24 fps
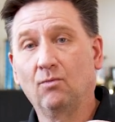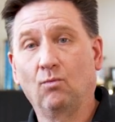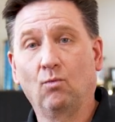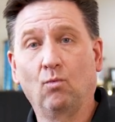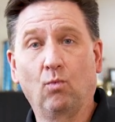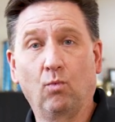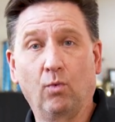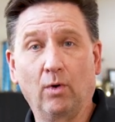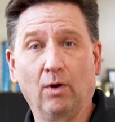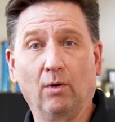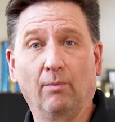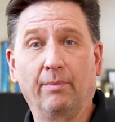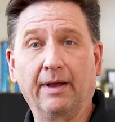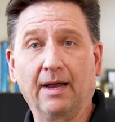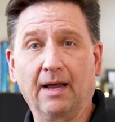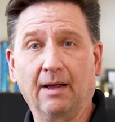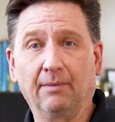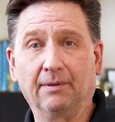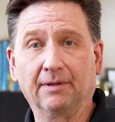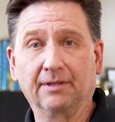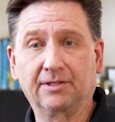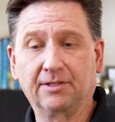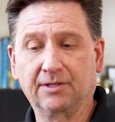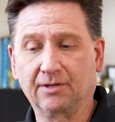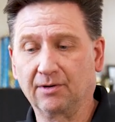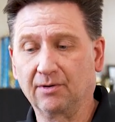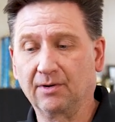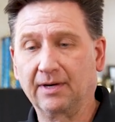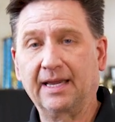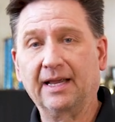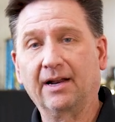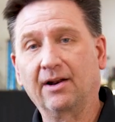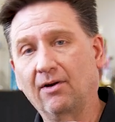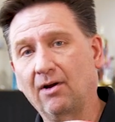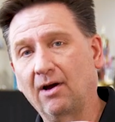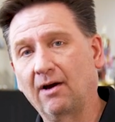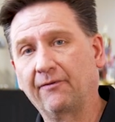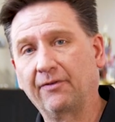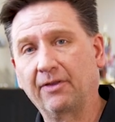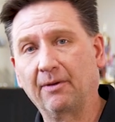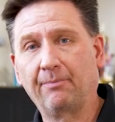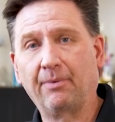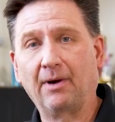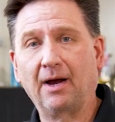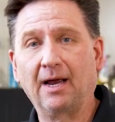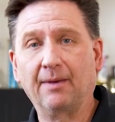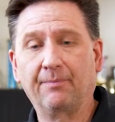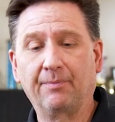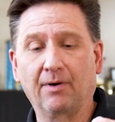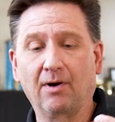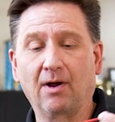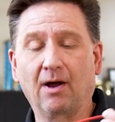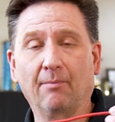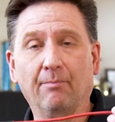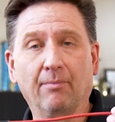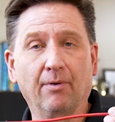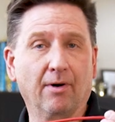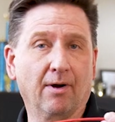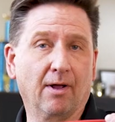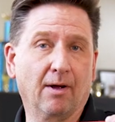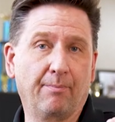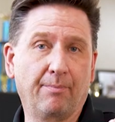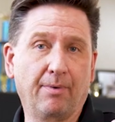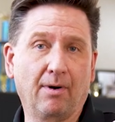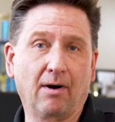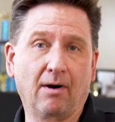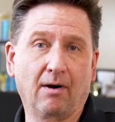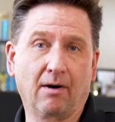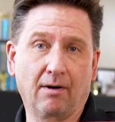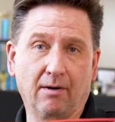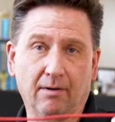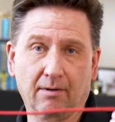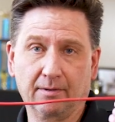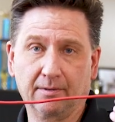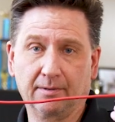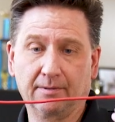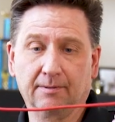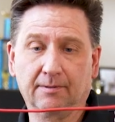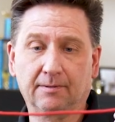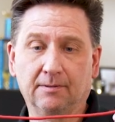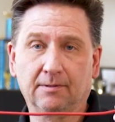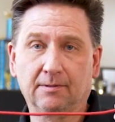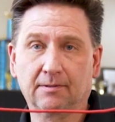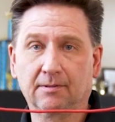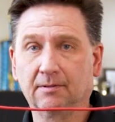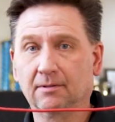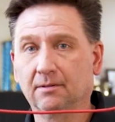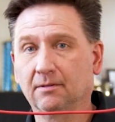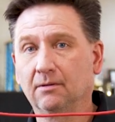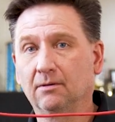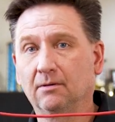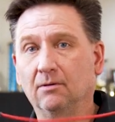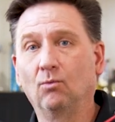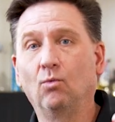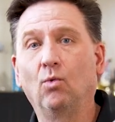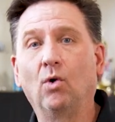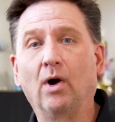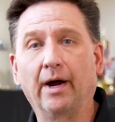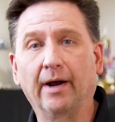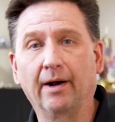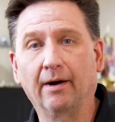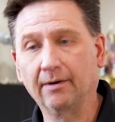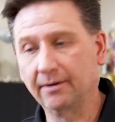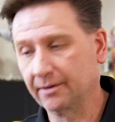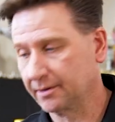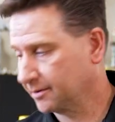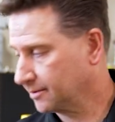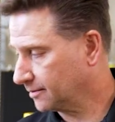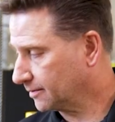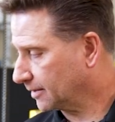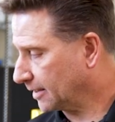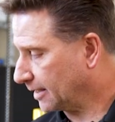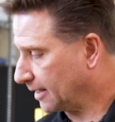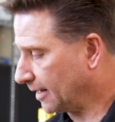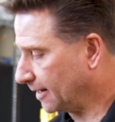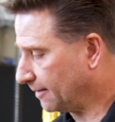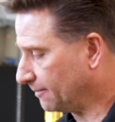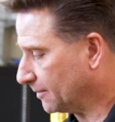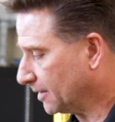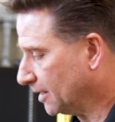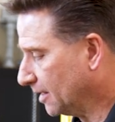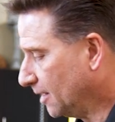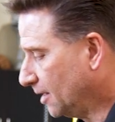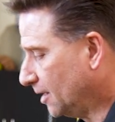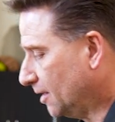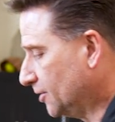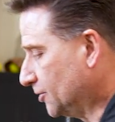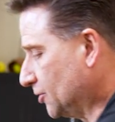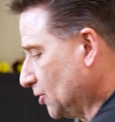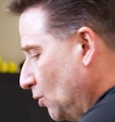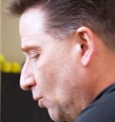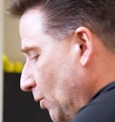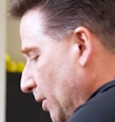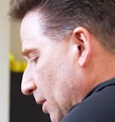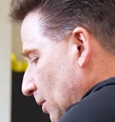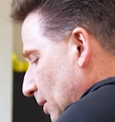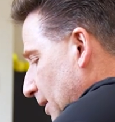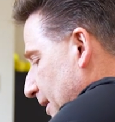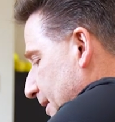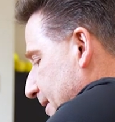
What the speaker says: we'll be able to get it off the pipe and not burn up our wires, okay? So we will